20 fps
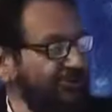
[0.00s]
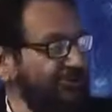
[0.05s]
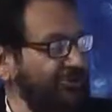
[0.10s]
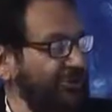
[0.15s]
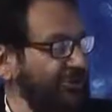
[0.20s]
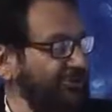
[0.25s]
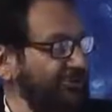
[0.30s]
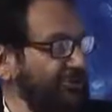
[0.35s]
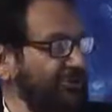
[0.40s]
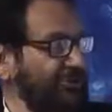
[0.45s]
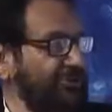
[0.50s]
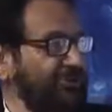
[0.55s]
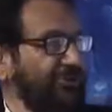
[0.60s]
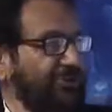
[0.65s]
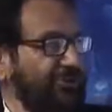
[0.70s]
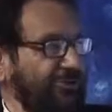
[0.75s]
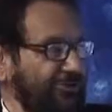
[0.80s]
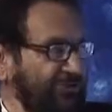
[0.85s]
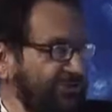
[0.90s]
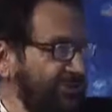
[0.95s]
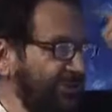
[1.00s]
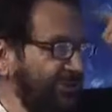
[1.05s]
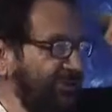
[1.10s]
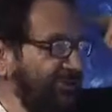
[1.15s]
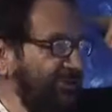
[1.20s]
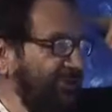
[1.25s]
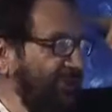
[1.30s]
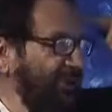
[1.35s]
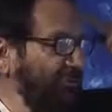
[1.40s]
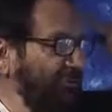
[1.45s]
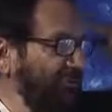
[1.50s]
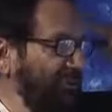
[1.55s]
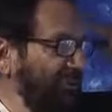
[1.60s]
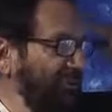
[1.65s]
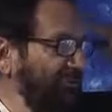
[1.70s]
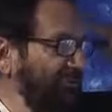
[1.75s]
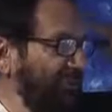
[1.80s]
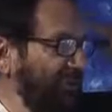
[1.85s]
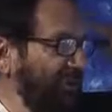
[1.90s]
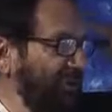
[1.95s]
changes and you say, oh shit, now it's
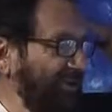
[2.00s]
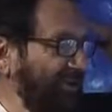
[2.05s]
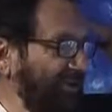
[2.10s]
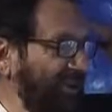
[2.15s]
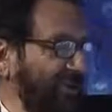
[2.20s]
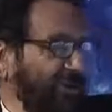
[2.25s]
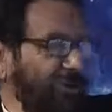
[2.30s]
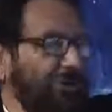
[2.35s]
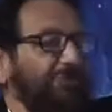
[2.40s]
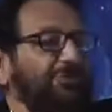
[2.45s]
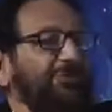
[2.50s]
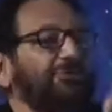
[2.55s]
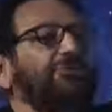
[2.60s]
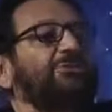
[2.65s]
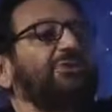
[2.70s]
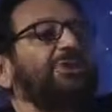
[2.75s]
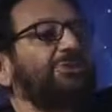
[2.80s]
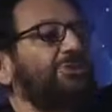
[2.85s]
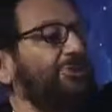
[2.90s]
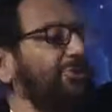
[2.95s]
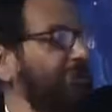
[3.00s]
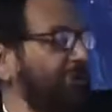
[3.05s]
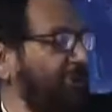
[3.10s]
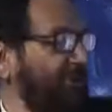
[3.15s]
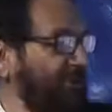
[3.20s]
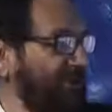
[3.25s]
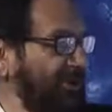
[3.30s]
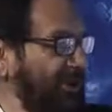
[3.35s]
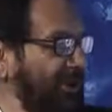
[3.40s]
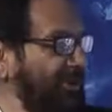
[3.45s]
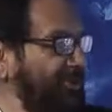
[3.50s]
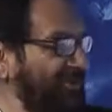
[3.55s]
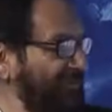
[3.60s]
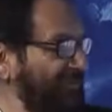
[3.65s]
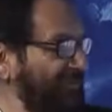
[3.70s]
changed again. Now I have to redo it all again.